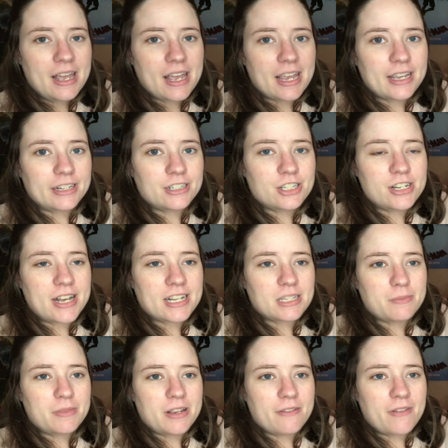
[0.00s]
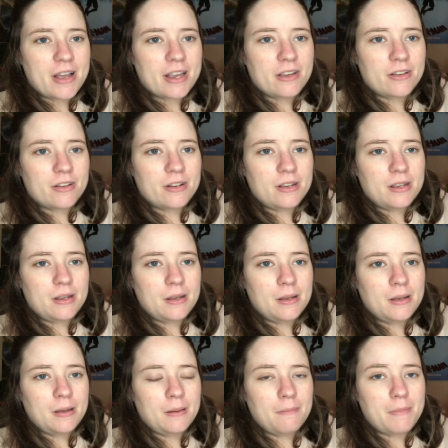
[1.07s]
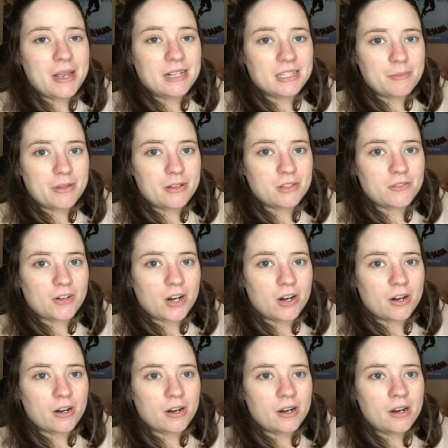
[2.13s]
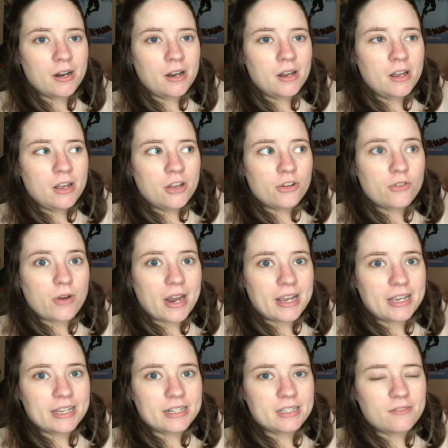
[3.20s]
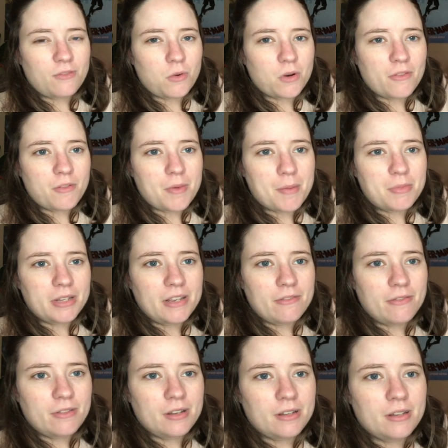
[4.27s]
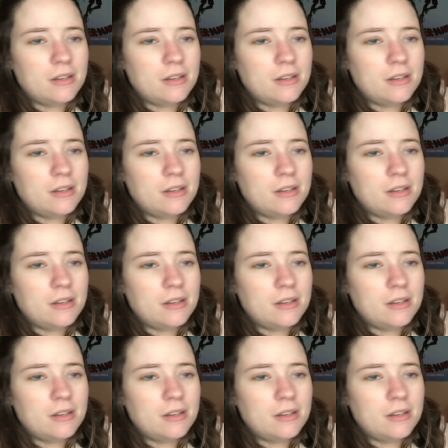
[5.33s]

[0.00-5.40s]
And she asked me if I could make some of those for her grandkids, four of them I believe.